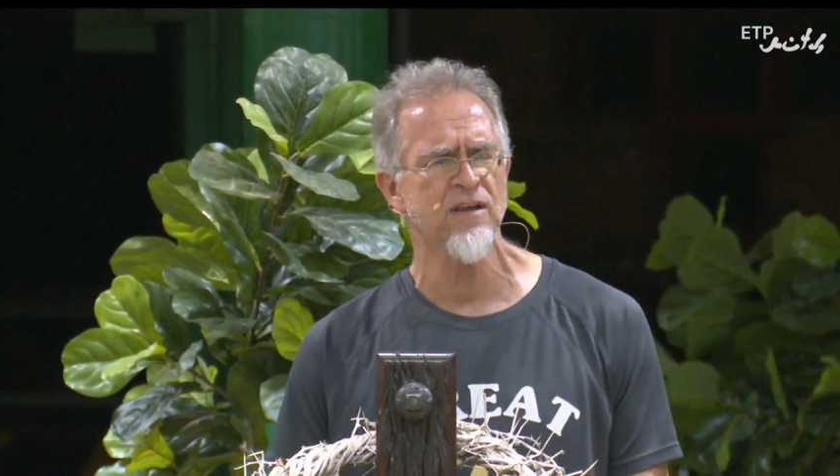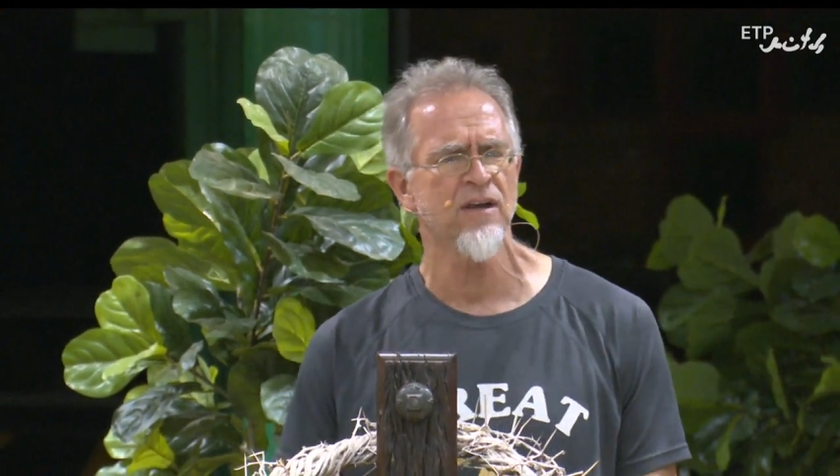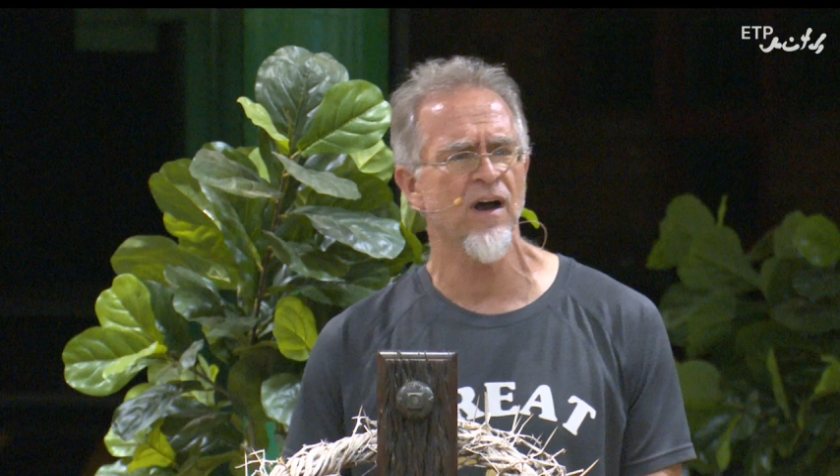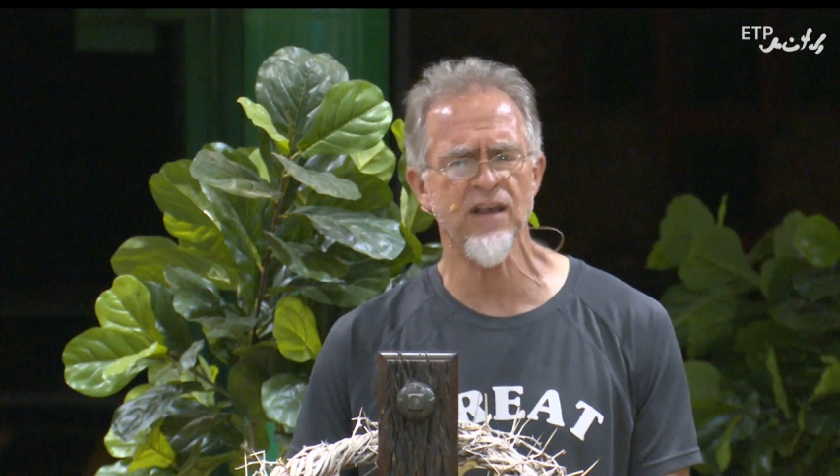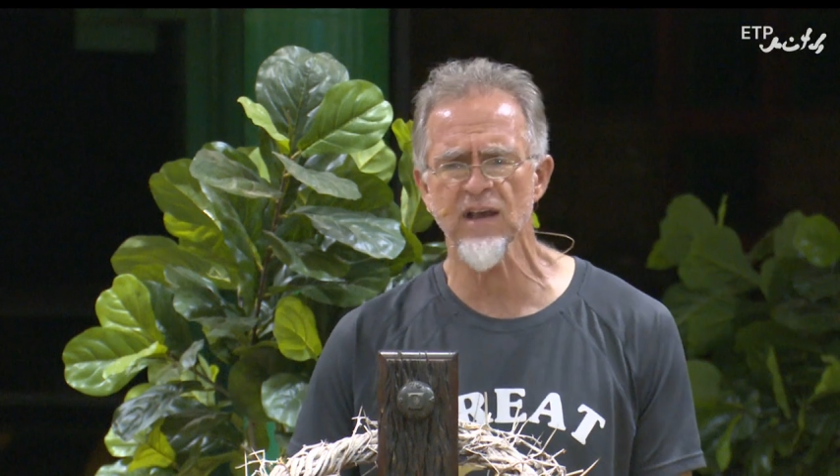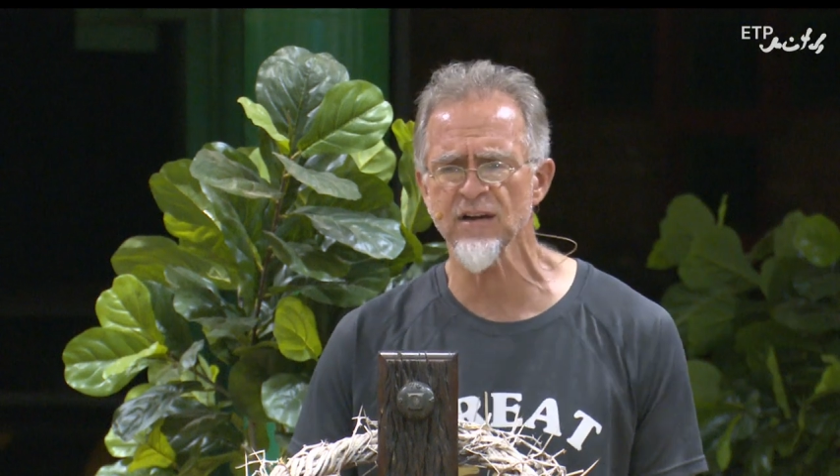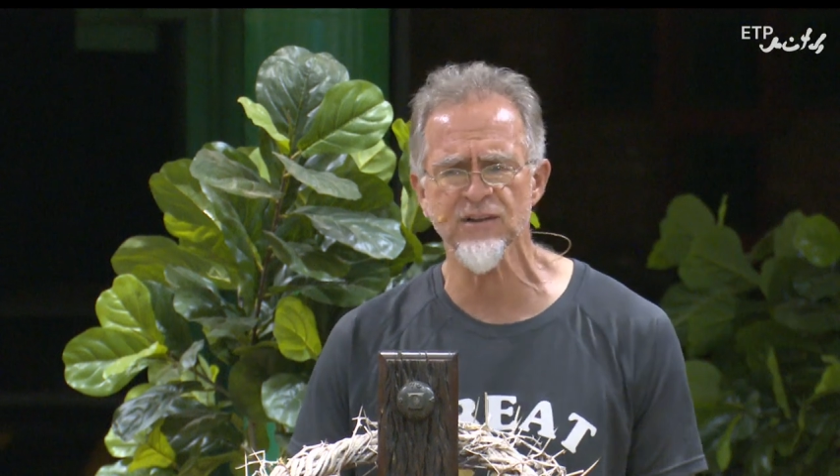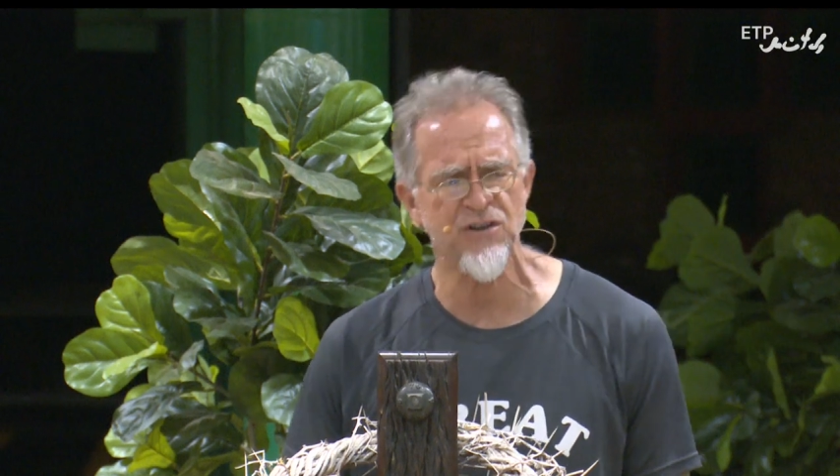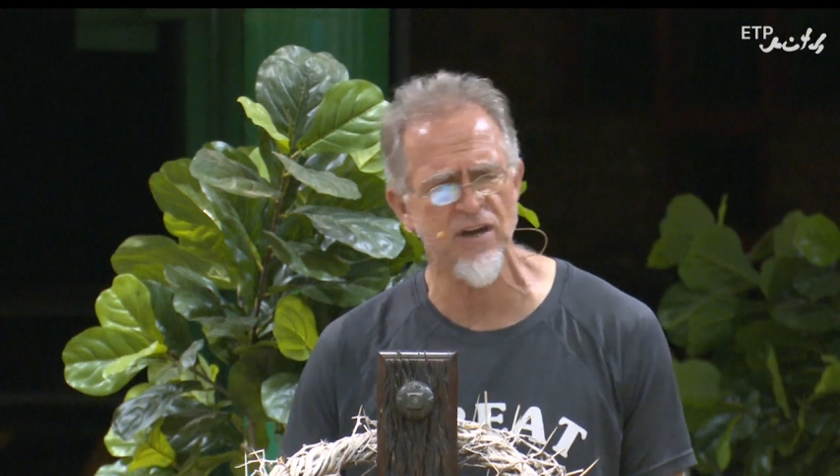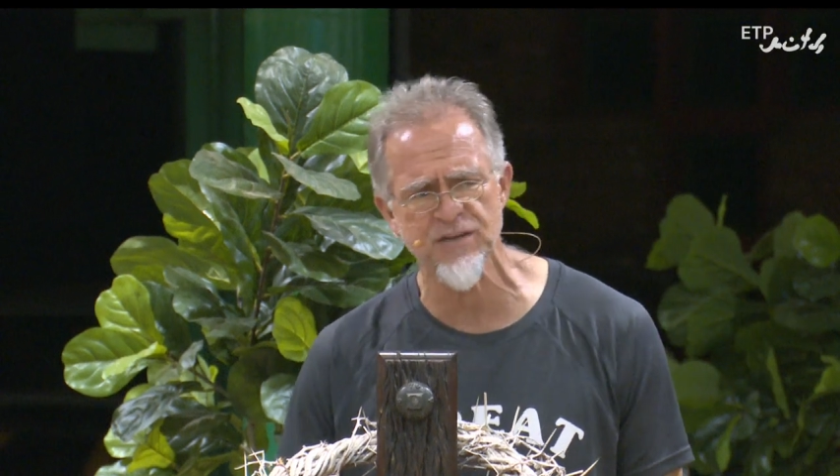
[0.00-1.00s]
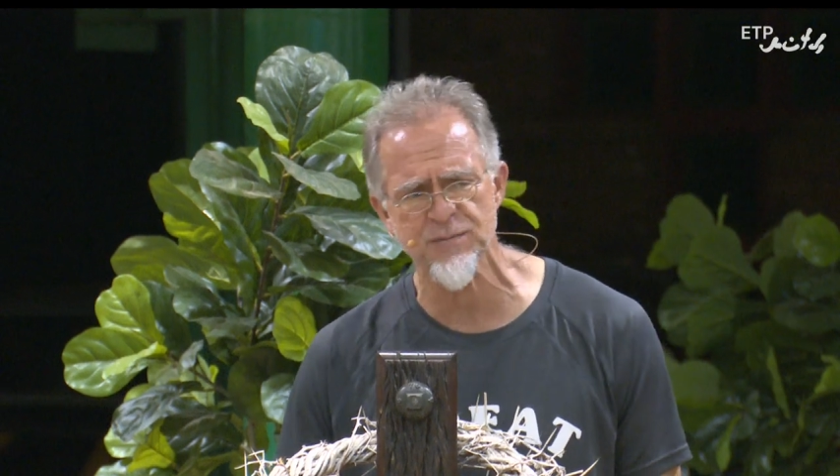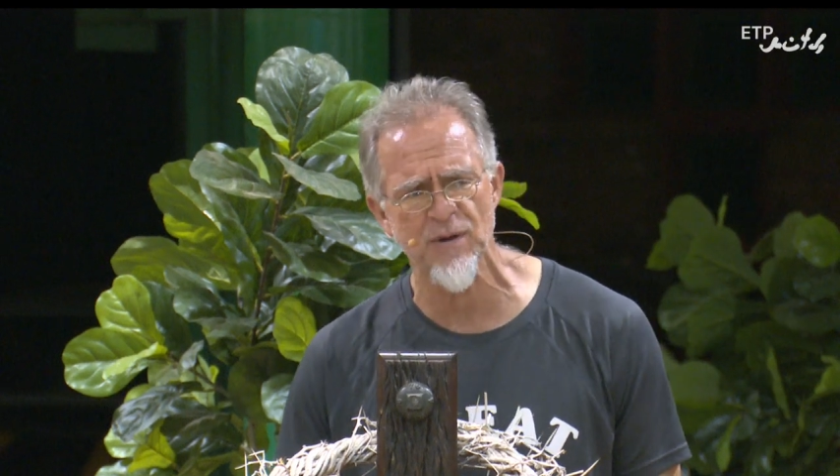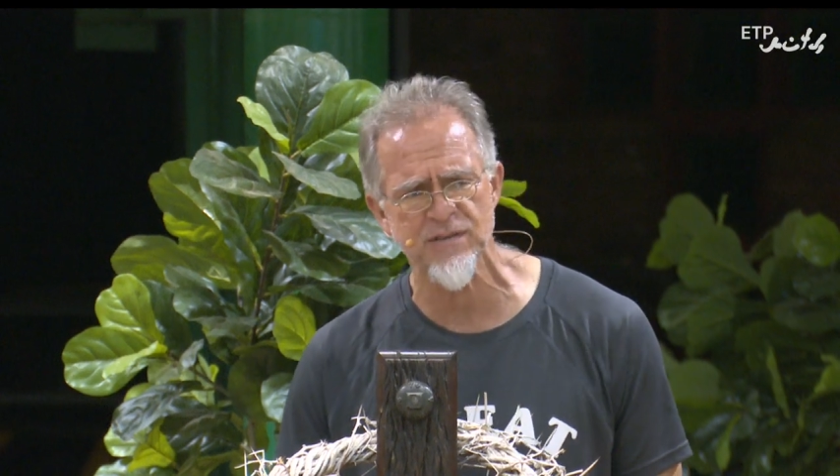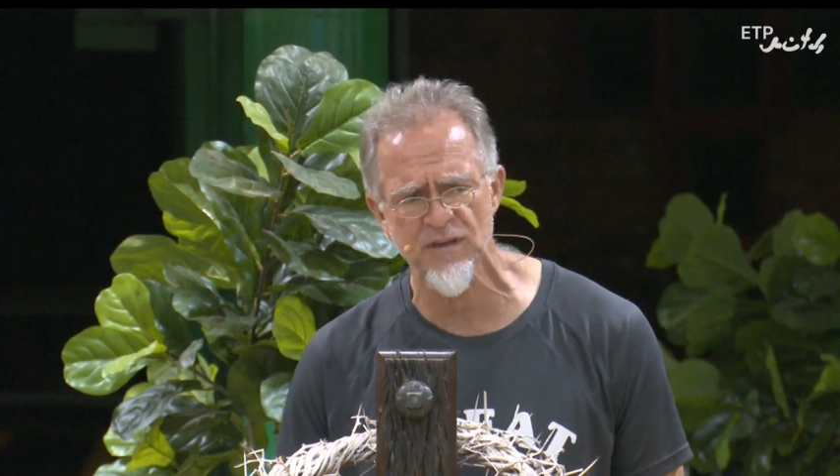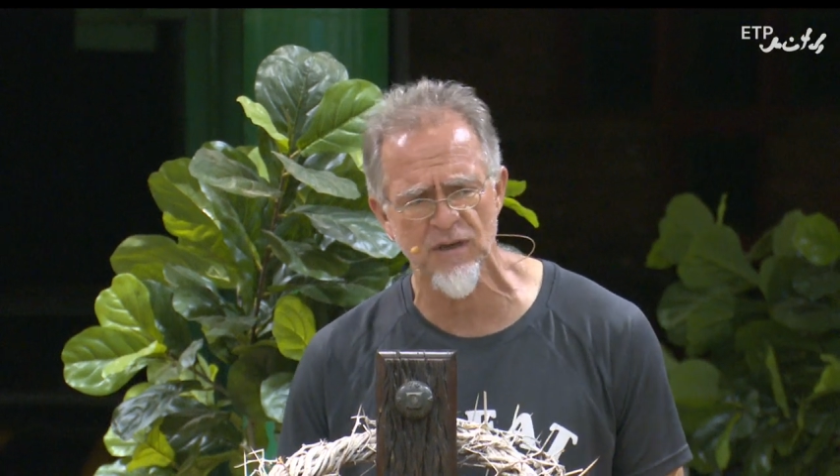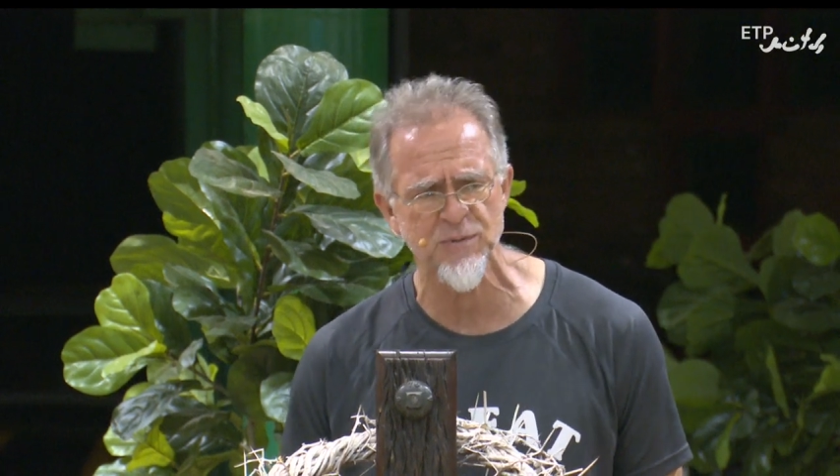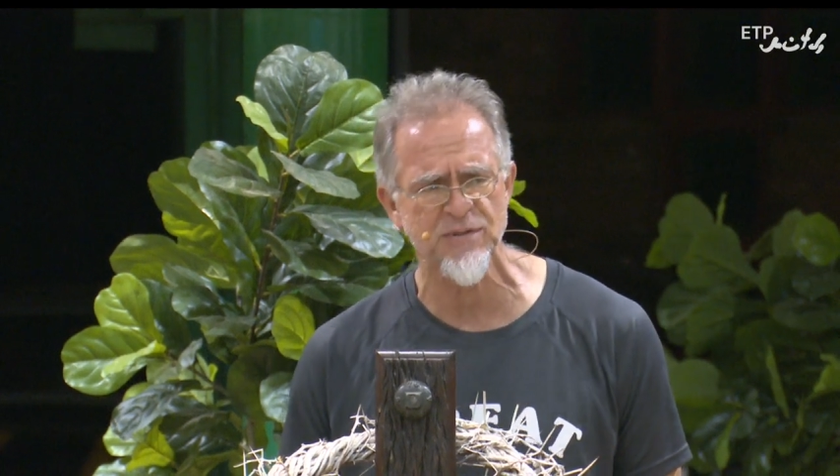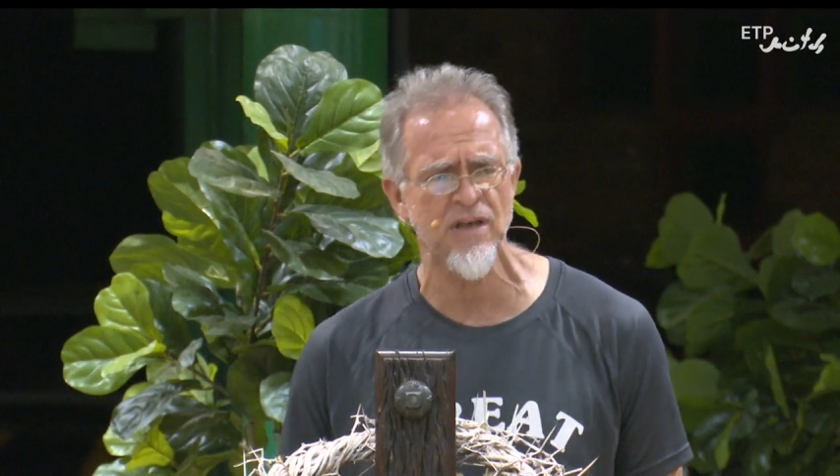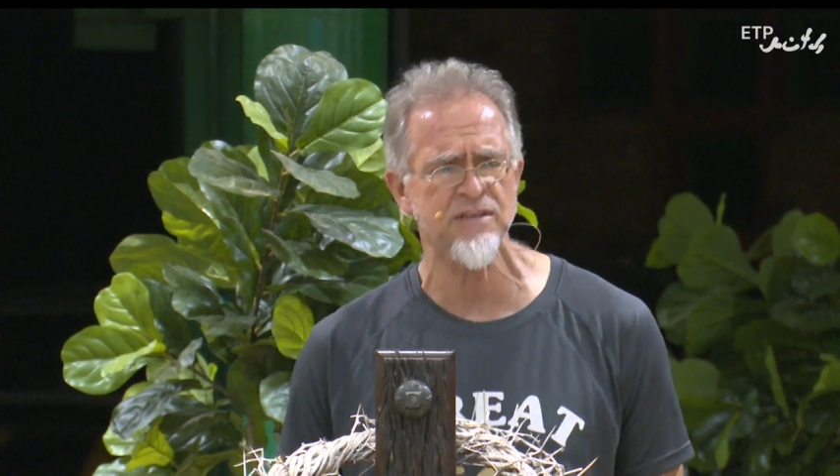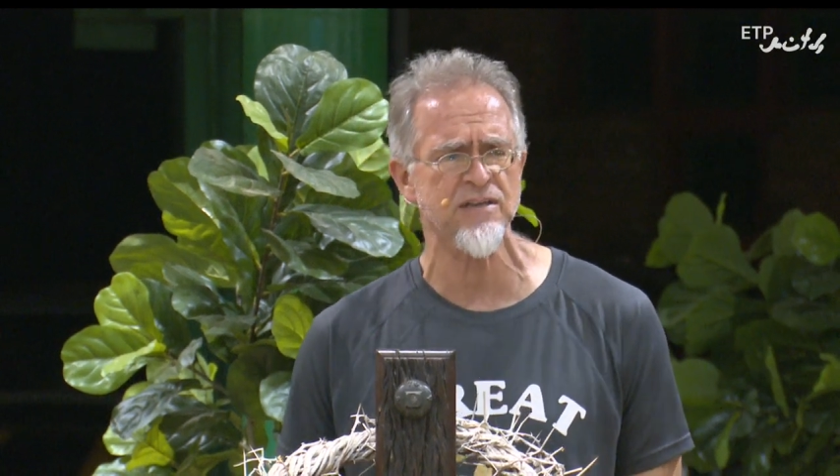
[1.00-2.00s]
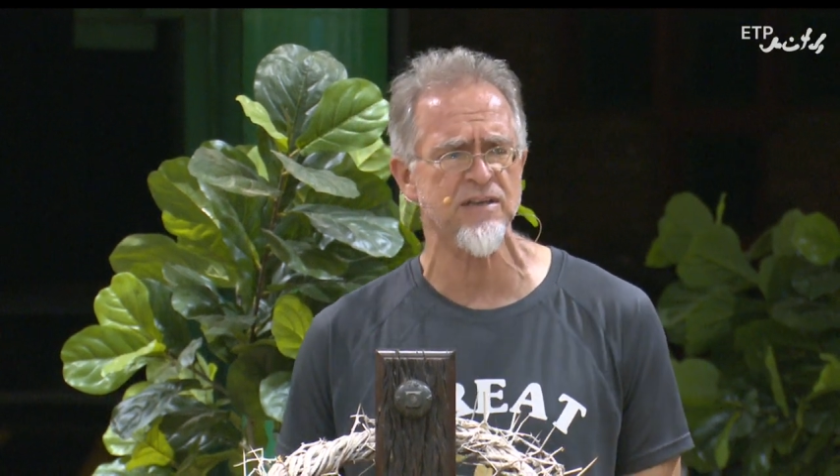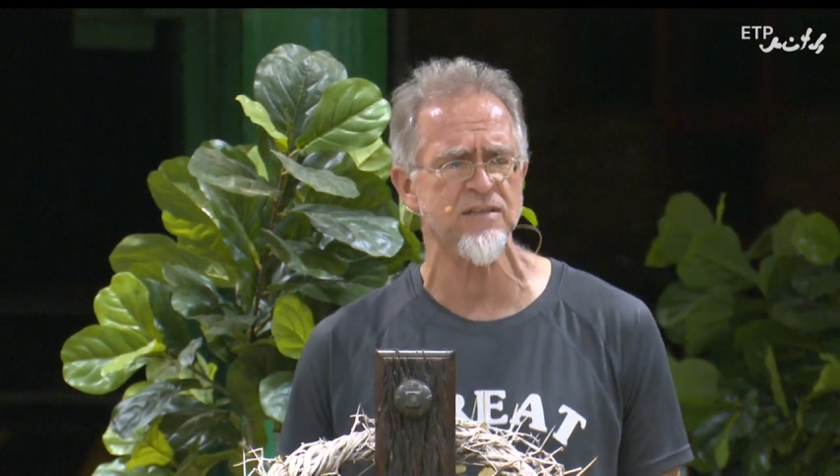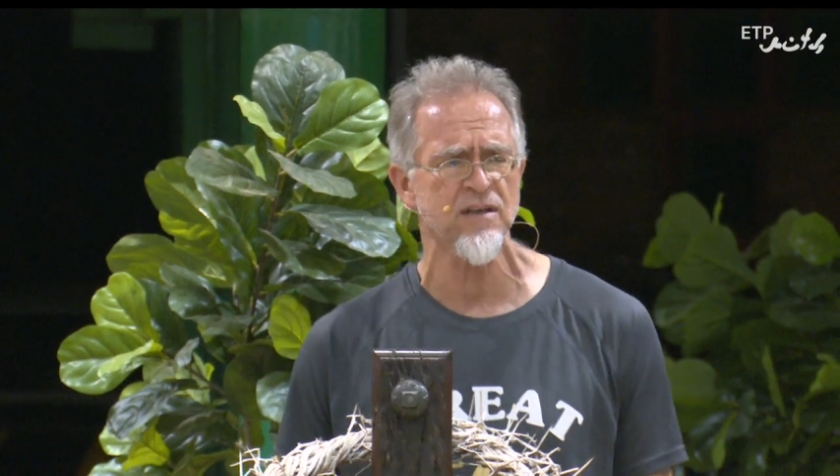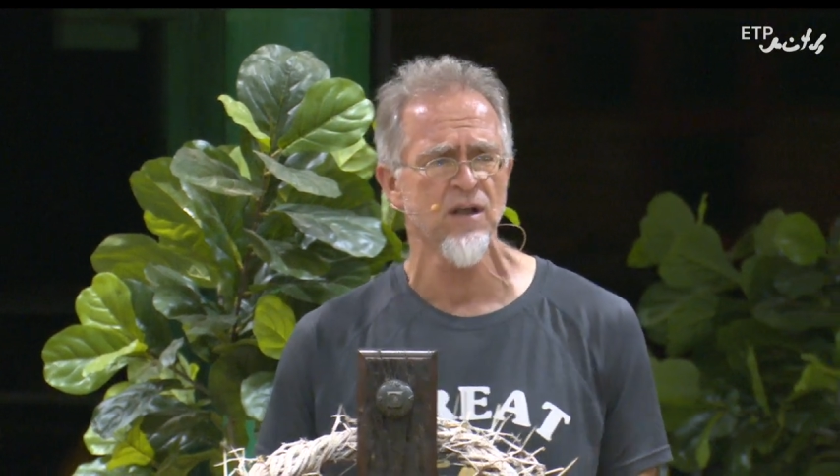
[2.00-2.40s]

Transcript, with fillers: I cannot change my circumstances.